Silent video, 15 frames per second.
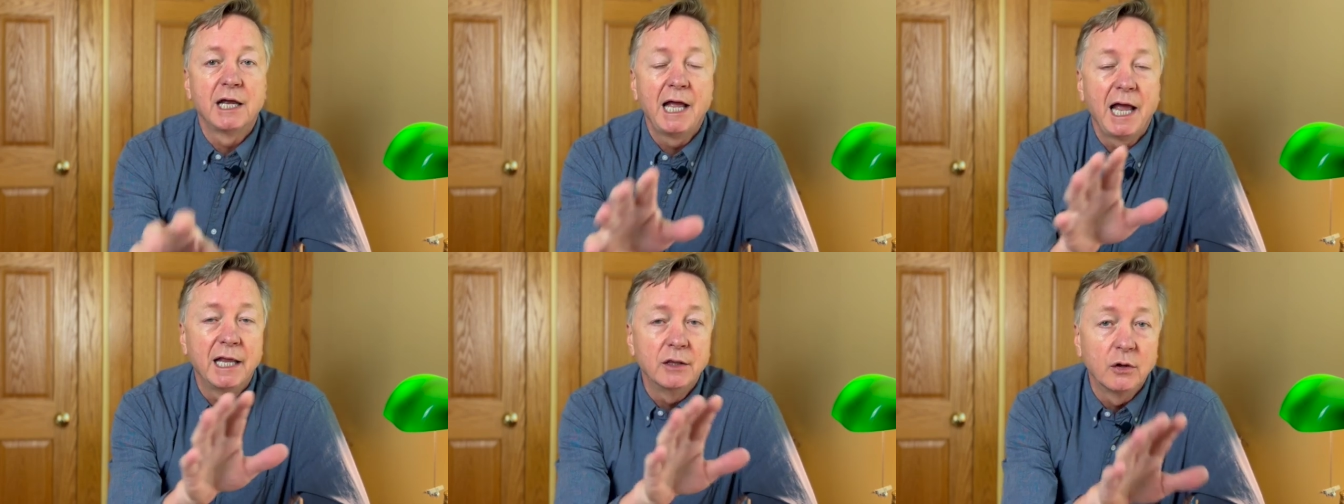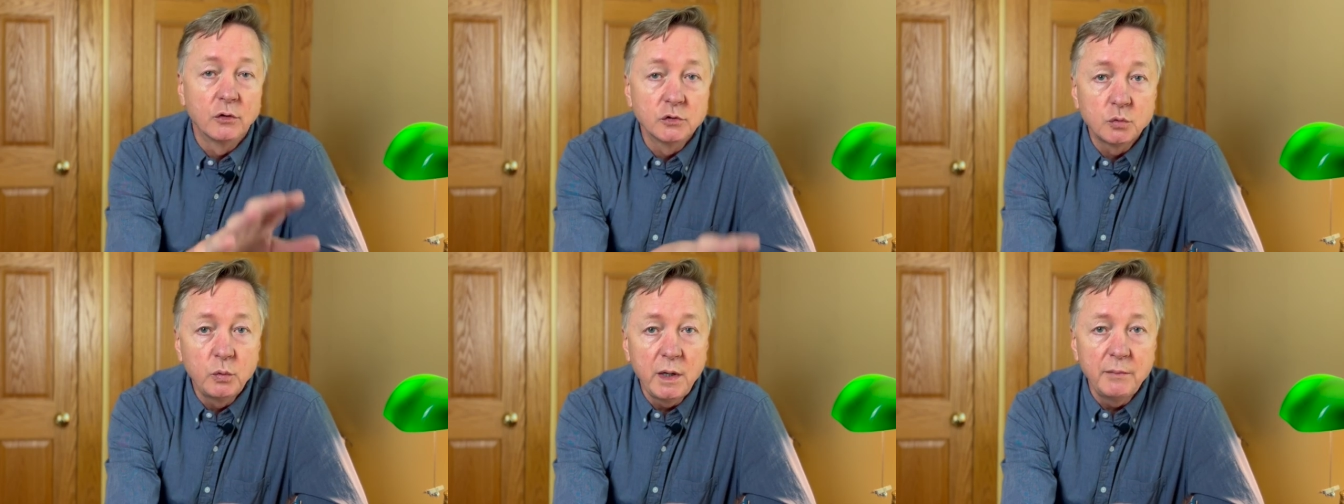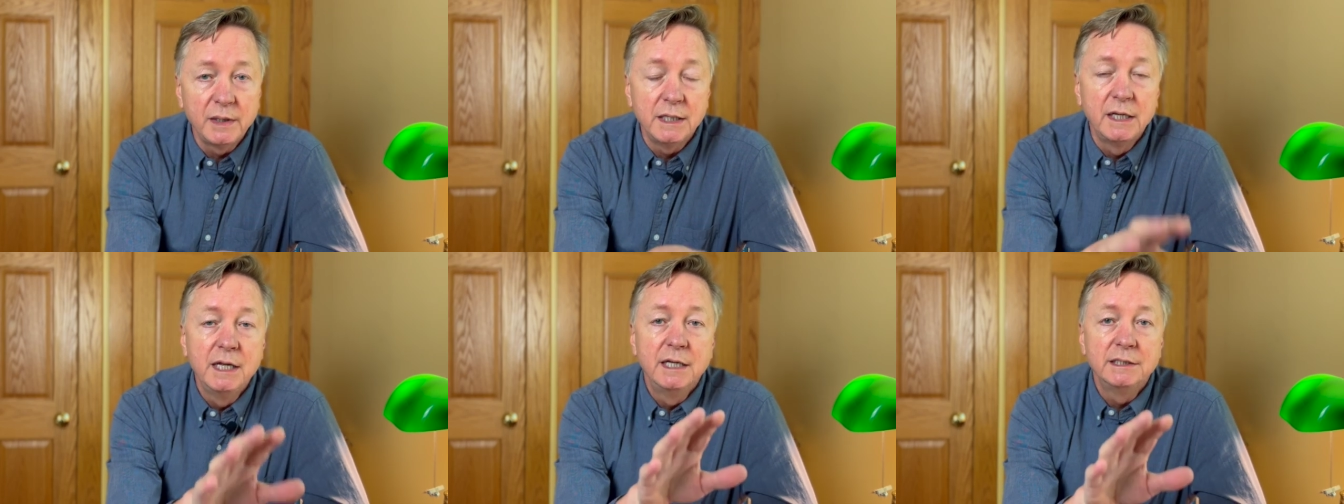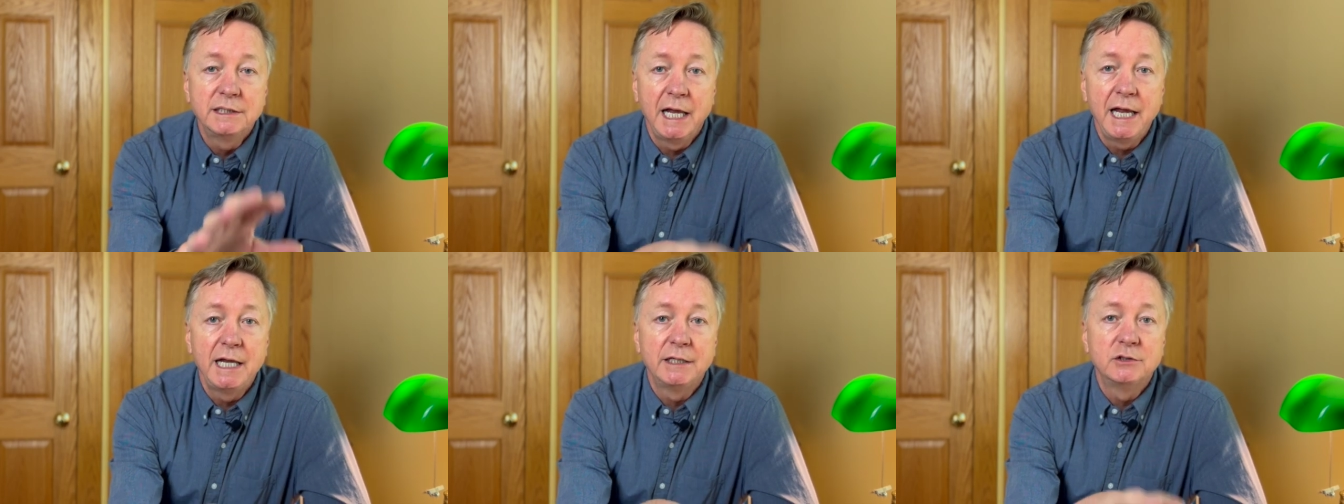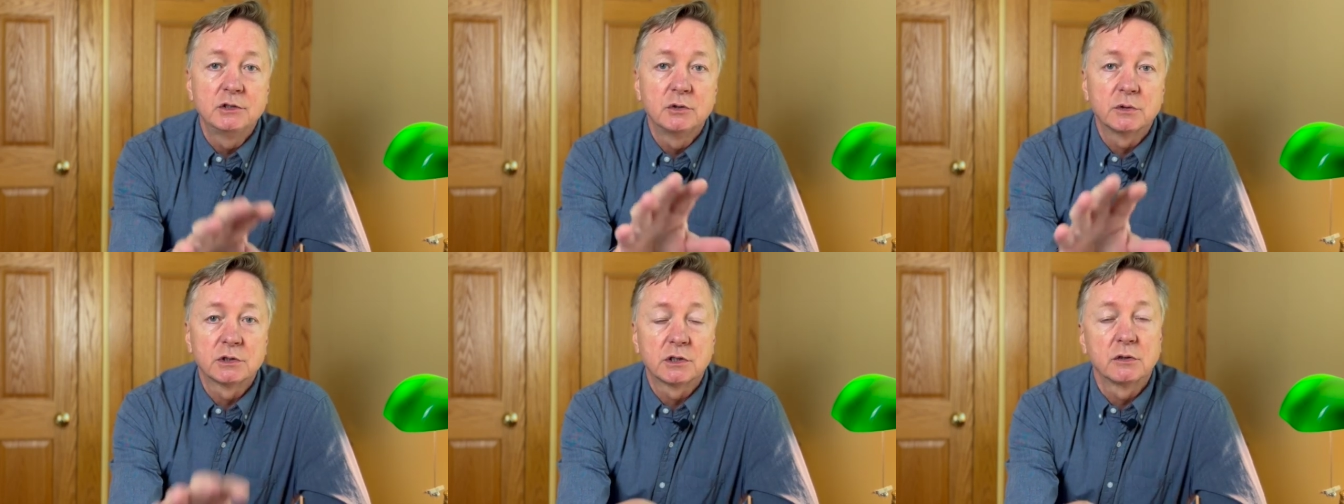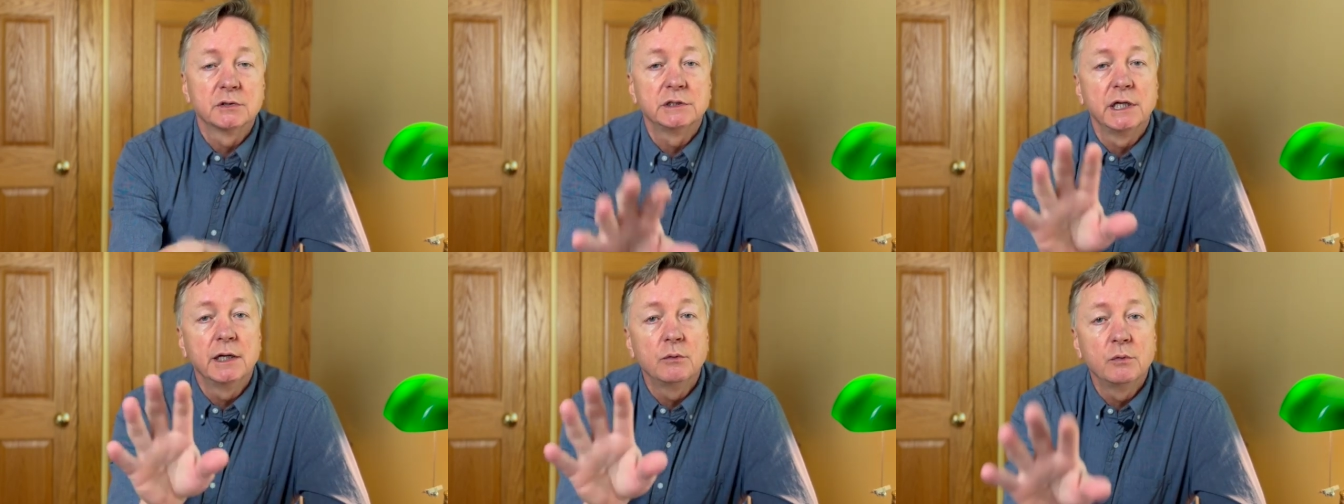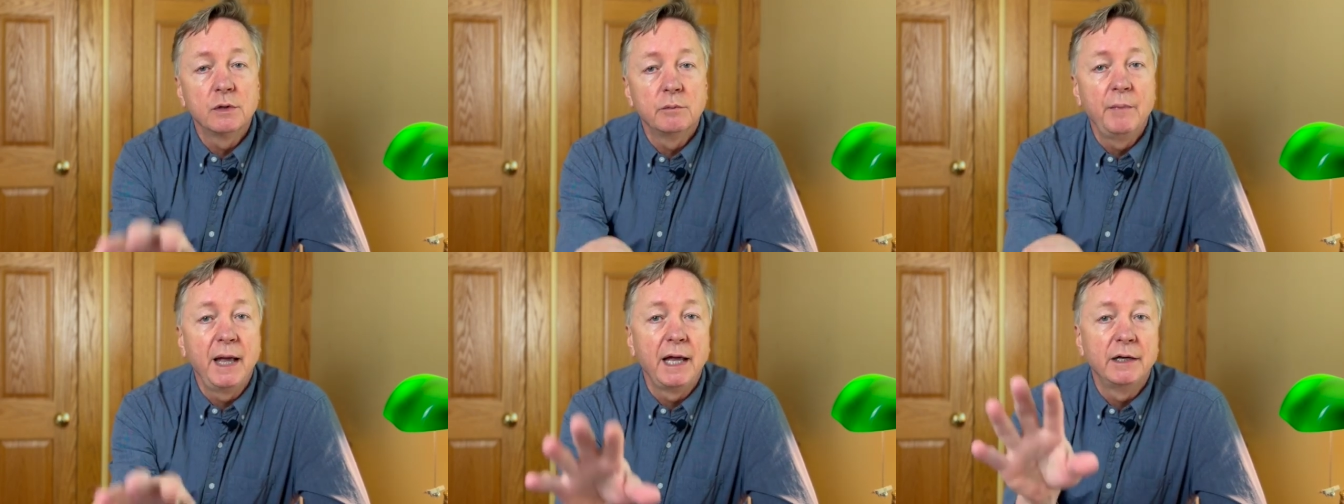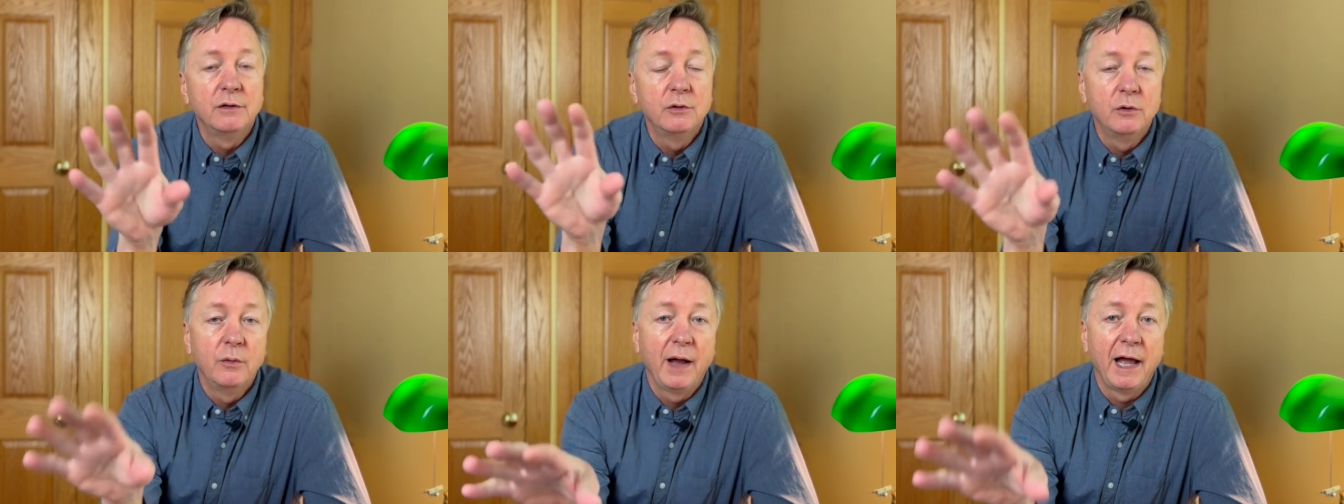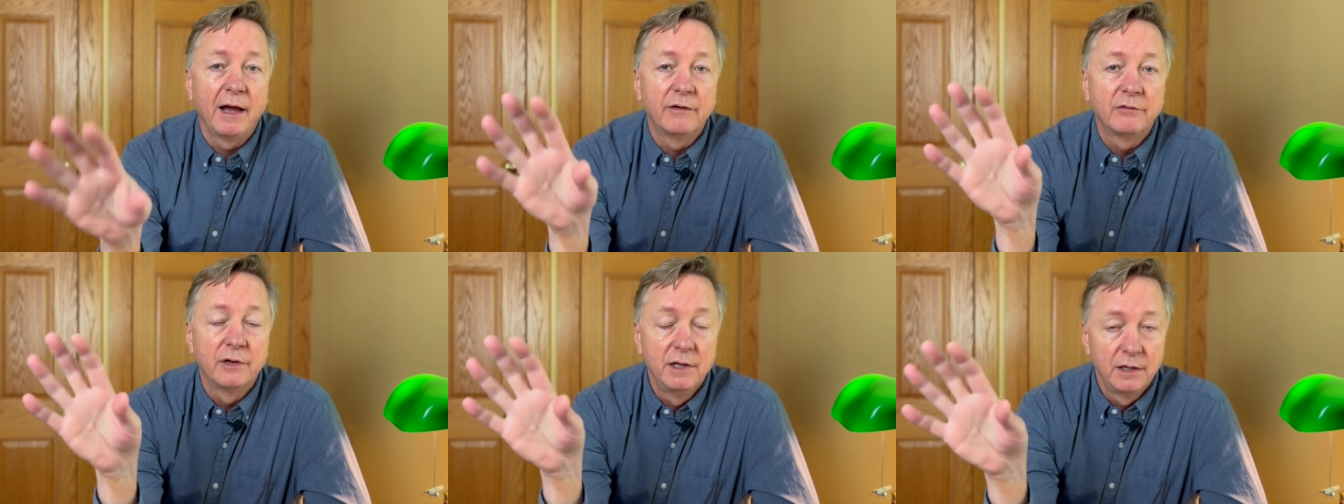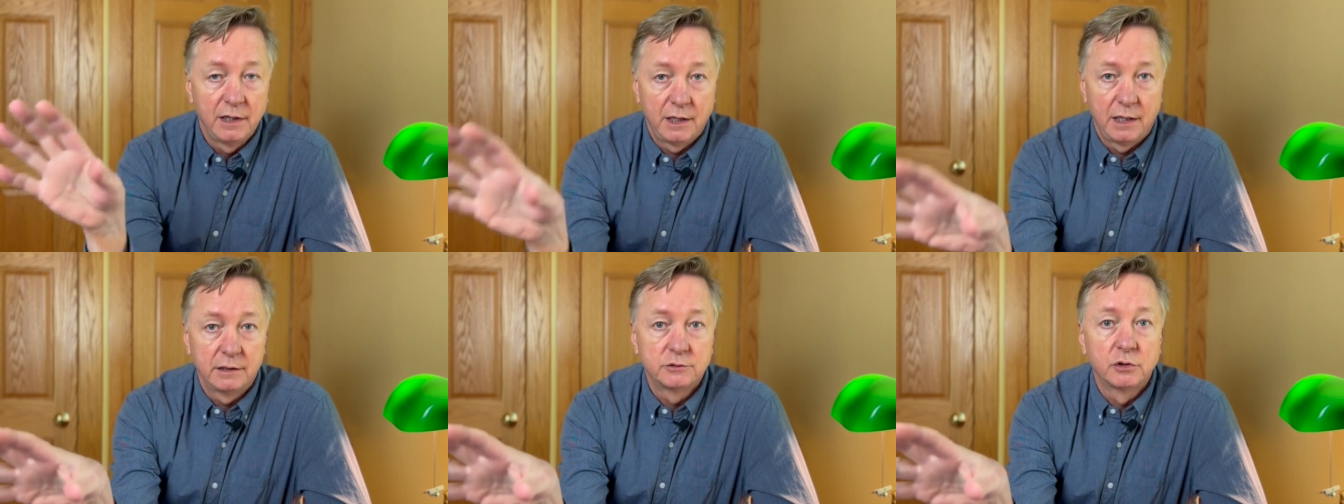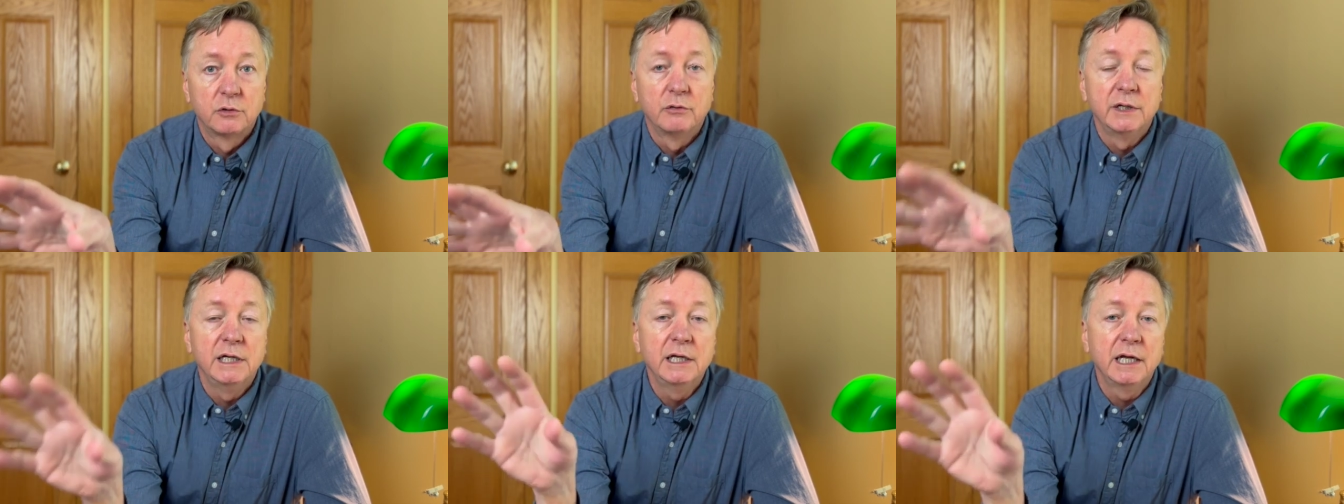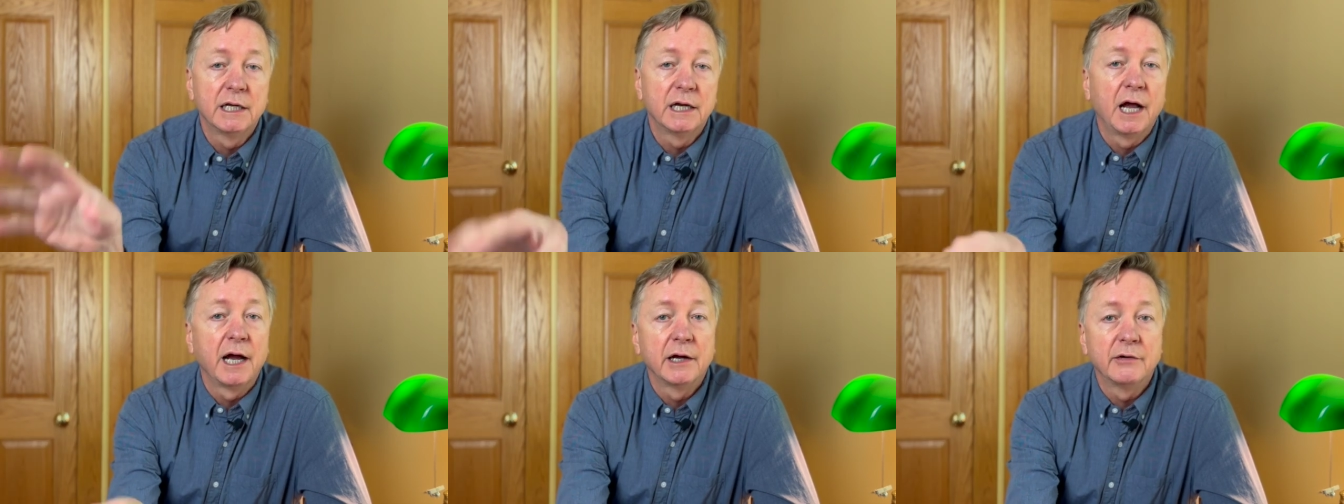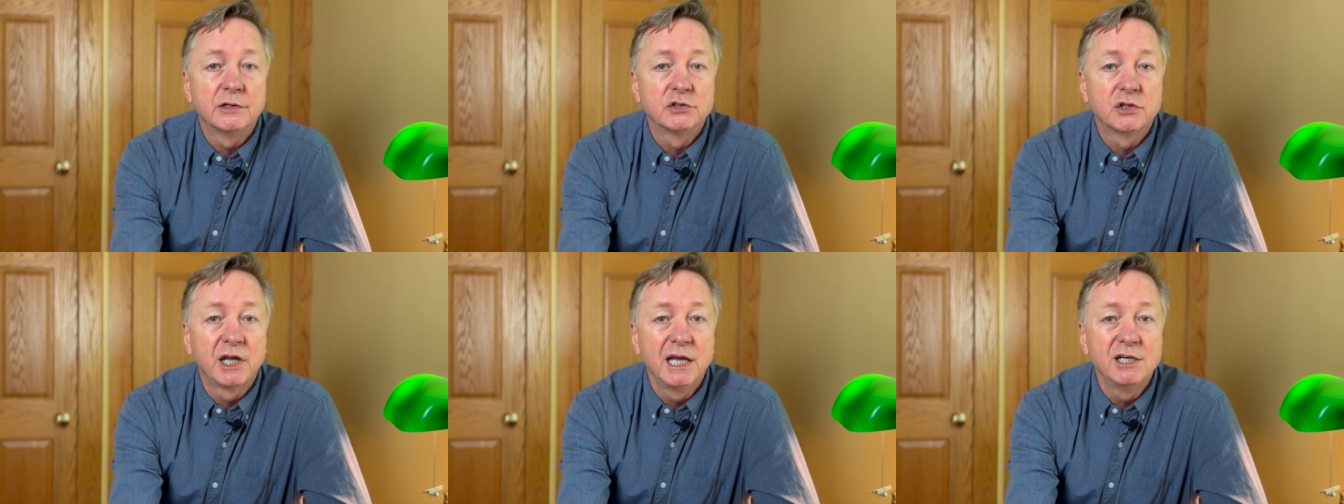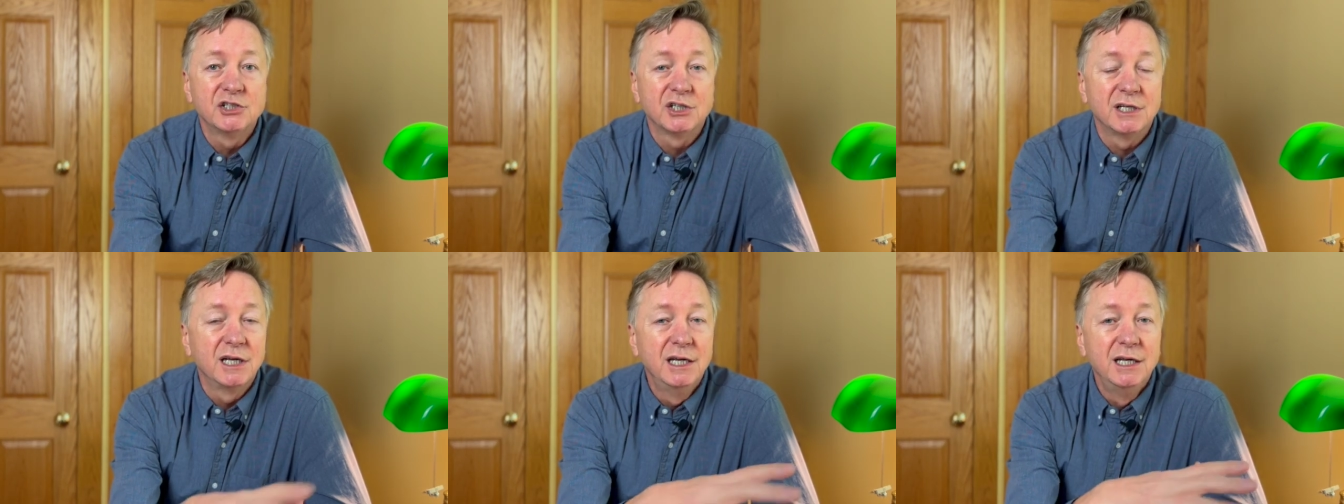And those women tend to associate with men who have a degree in higher education.